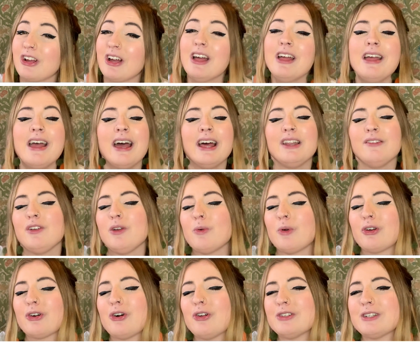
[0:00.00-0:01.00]
And if you
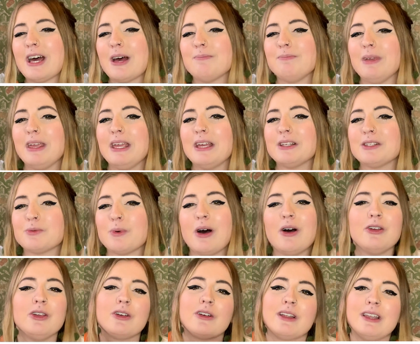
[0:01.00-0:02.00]
want to contact me as well,
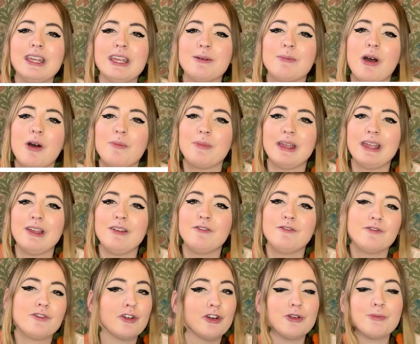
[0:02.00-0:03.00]
you can email me
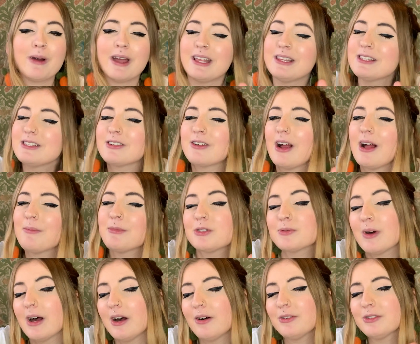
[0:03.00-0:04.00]
through my Instagram as
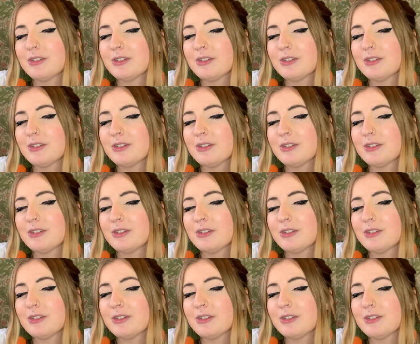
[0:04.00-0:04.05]
well,